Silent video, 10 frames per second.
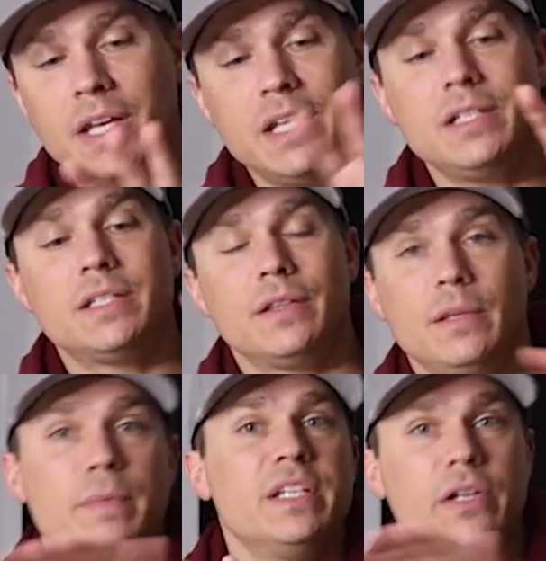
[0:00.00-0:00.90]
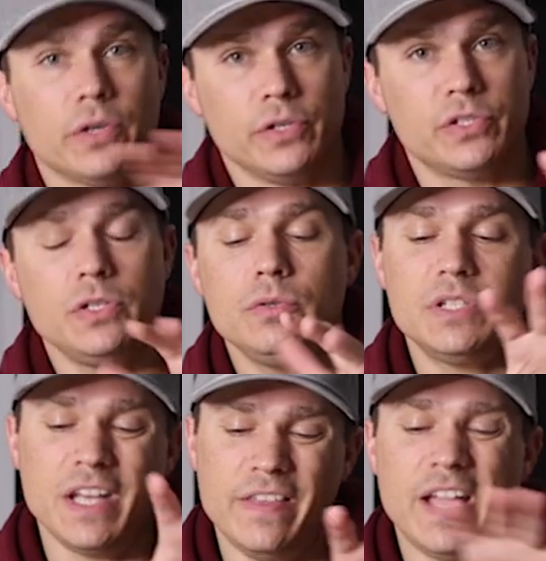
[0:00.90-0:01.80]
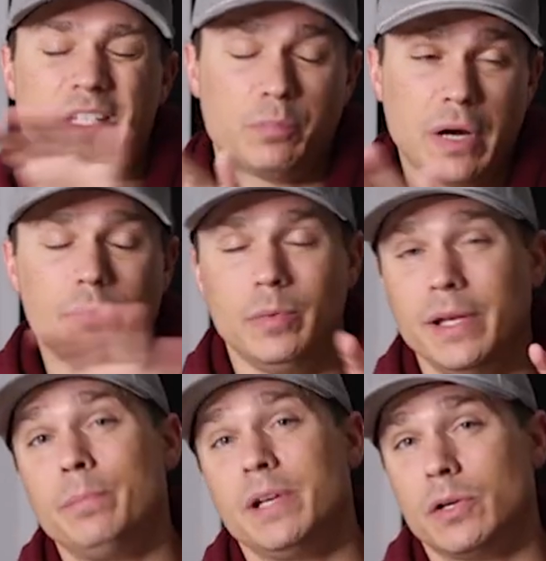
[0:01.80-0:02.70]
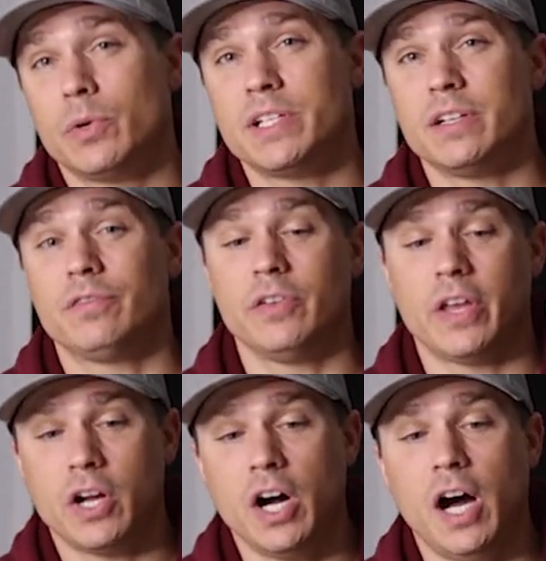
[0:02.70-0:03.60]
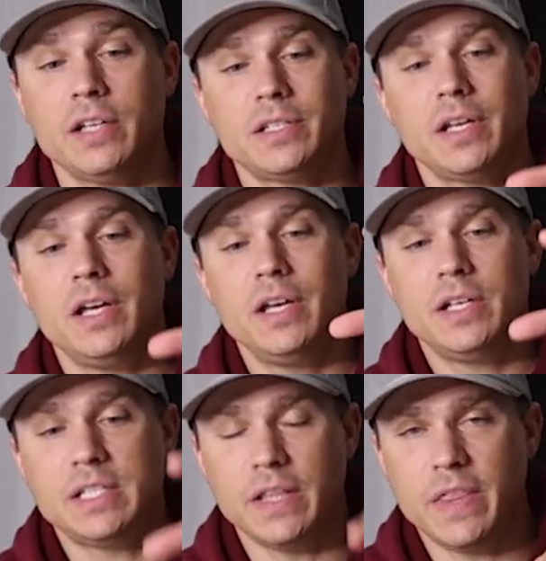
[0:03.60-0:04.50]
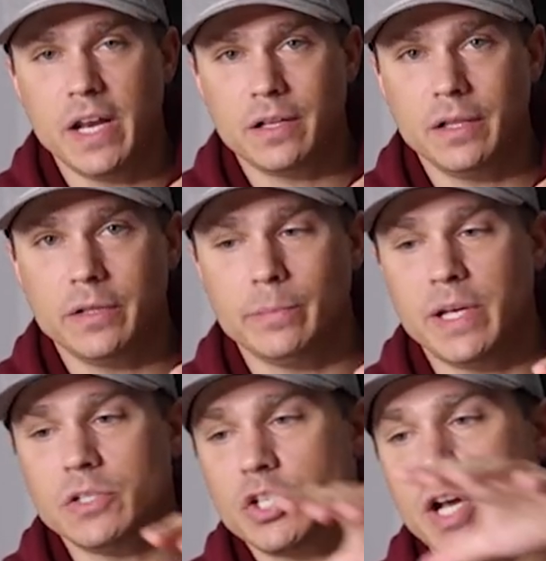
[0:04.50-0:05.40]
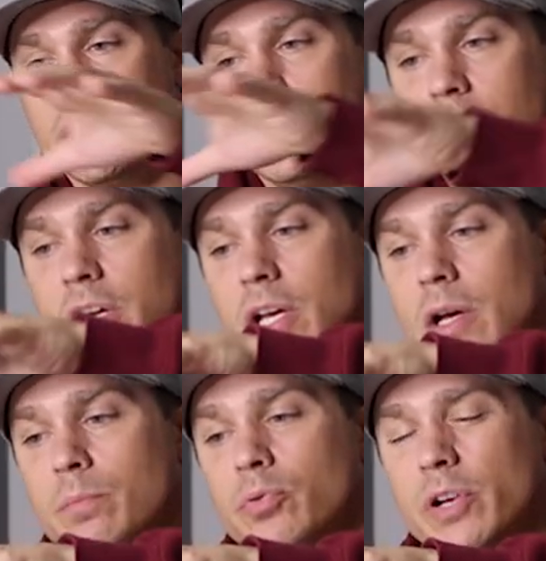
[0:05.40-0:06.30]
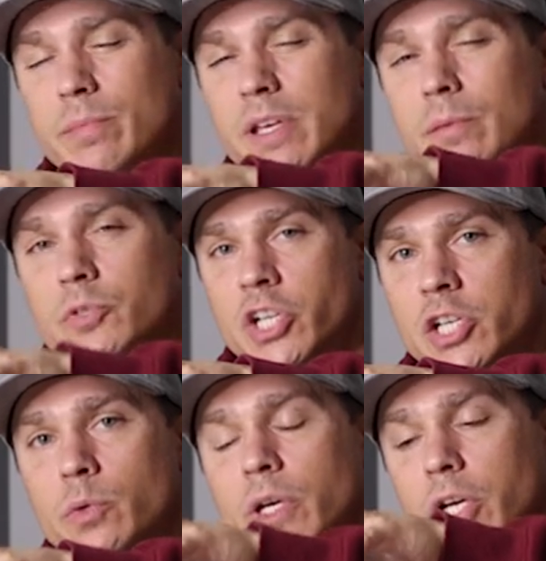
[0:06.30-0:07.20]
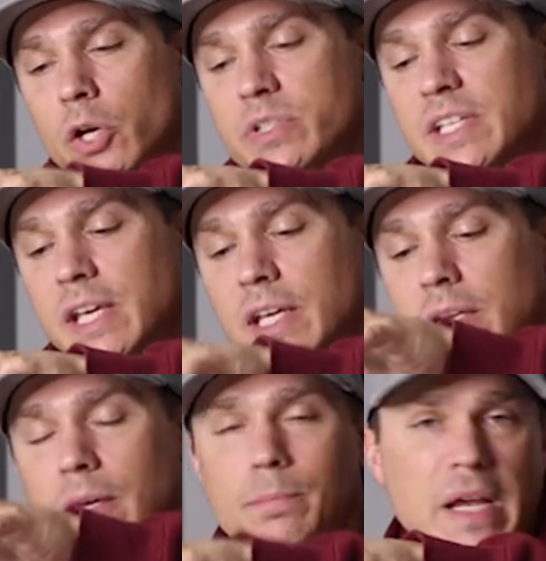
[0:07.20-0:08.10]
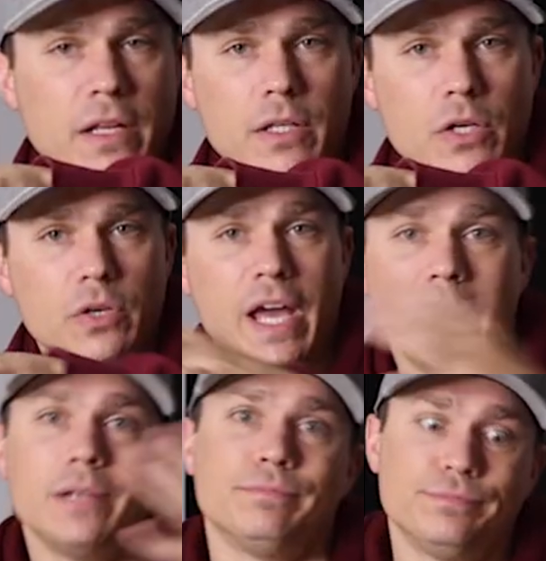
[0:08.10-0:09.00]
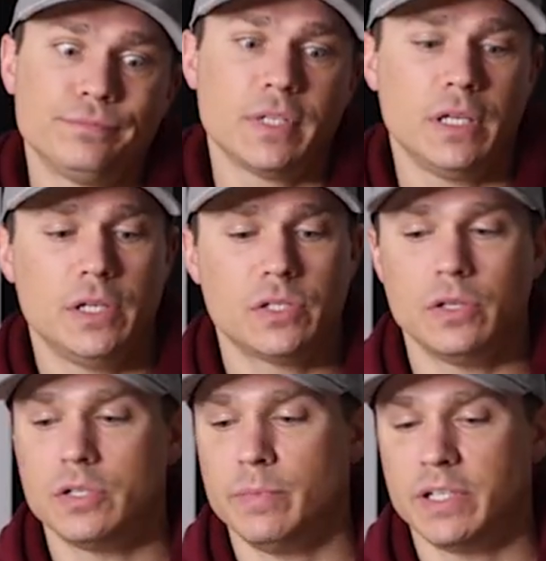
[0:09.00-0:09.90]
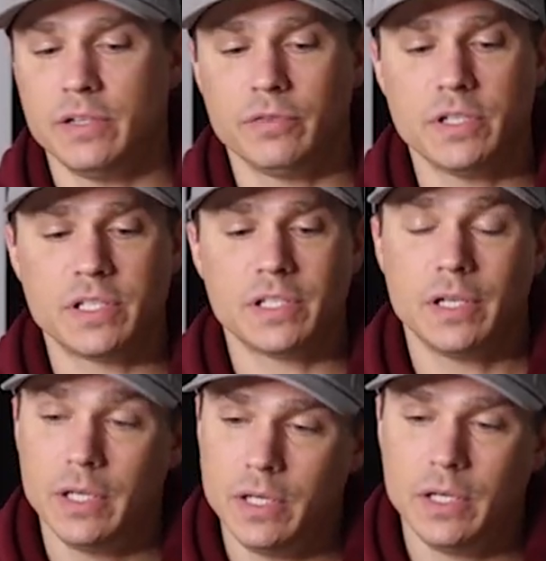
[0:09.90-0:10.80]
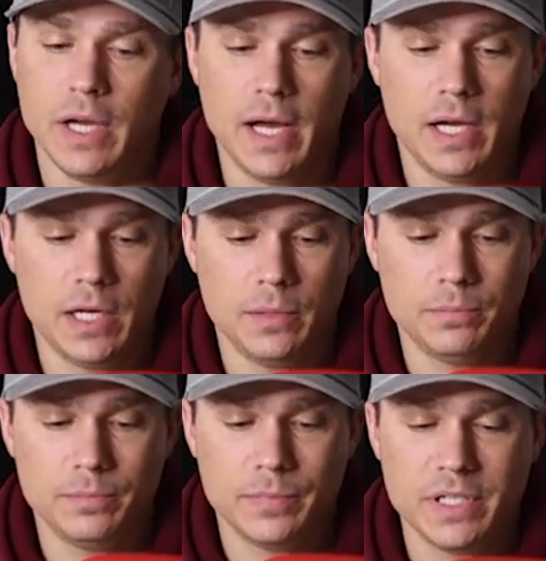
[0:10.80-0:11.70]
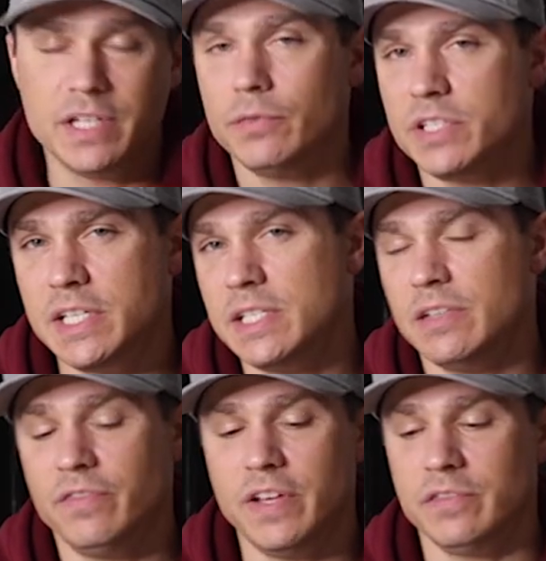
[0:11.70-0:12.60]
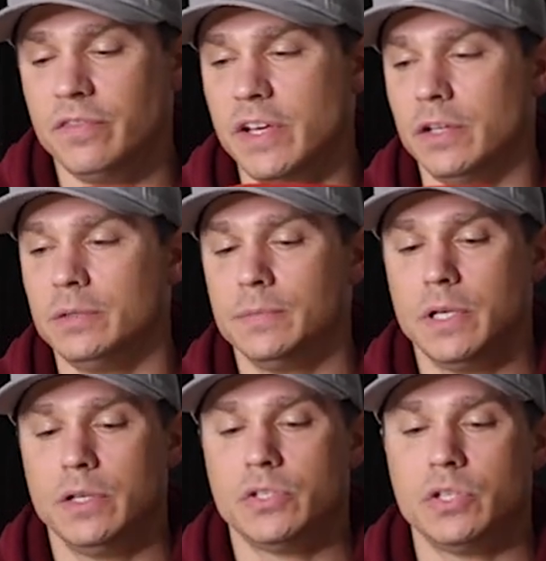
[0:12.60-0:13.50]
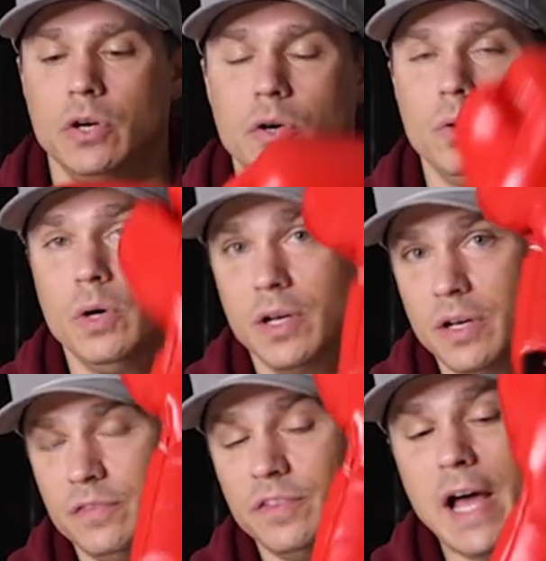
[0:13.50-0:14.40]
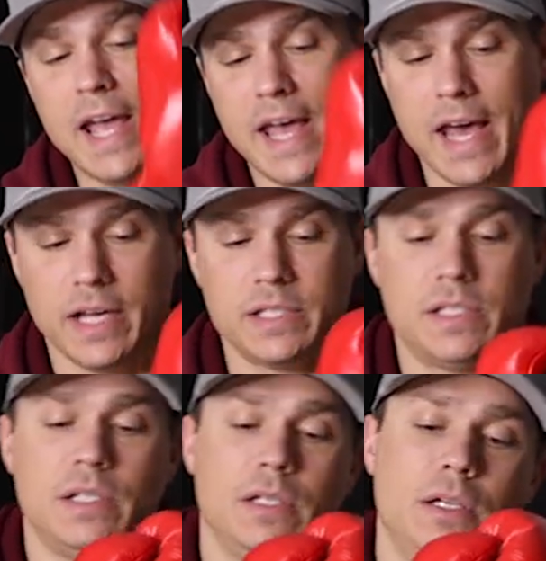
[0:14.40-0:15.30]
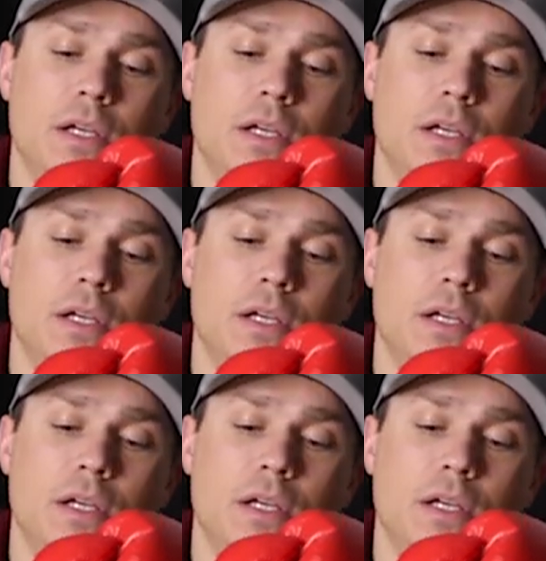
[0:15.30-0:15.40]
is the materials used, and that's probably a big reason for the cost. Synthetic leather made in China, premium genuine goatskin made in the UK. So there's a big difference. Differences in fit and feel. So Fly X,